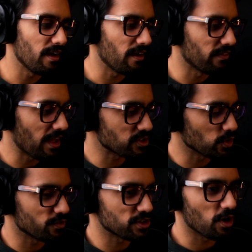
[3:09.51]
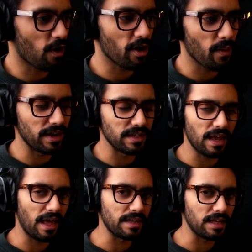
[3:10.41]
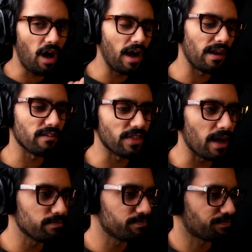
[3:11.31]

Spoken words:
that sort of scenario, and I love that.